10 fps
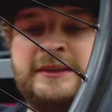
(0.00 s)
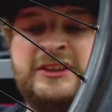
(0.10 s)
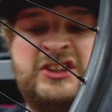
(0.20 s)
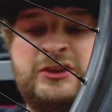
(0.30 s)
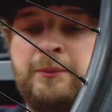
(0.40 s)
and
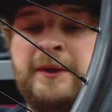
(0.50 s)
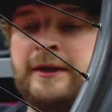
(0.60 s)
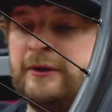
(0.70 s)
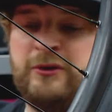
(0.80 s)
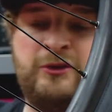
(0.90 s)
just stop it
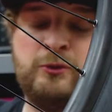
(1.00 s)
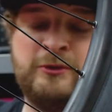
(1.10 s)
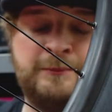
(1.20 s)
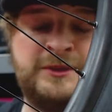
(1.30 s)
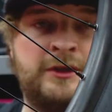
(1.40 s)
getting on your
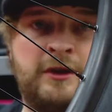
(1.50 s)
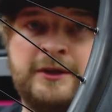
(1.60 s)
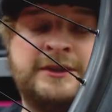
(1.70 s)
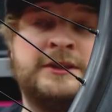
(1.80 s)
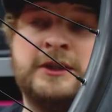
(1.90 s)
rims,
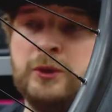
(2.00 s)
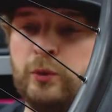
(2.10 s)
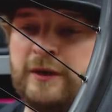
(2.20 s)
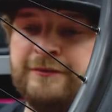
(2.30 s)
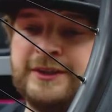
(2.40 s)
tyres,
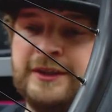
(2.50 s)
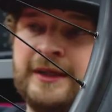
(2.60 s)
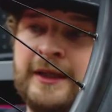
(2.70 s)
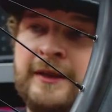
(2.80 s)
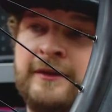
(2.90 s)
whatever's
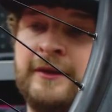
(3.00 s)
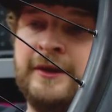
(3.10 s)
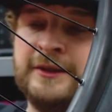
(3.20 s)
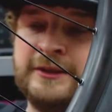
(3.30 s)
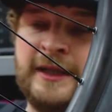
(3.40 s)
underneath.
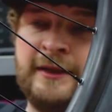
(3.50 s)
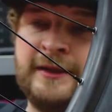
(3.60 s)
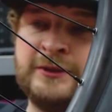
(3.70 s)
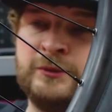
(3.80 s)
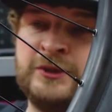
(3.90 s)
So now
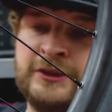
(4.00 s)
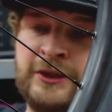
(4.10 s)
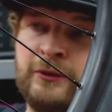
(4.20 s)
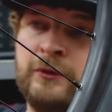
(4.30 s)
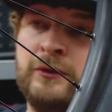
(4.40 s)
that's all
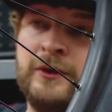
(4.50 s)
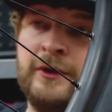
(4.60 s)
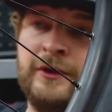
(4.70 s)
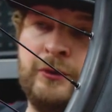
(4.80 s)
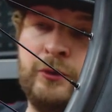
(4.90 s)
secure,
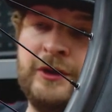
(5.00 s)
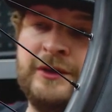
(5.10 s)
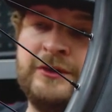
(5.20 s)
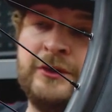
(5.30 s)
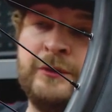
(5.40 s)
all you
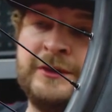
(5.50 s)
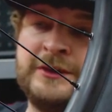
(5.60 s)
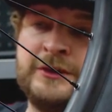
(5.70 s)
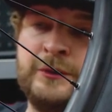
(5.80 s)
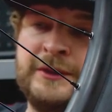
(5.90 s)
need to do is
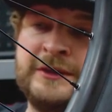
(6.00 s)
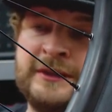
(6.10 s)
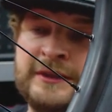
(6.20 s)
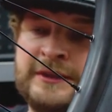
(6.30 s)
squeeze in the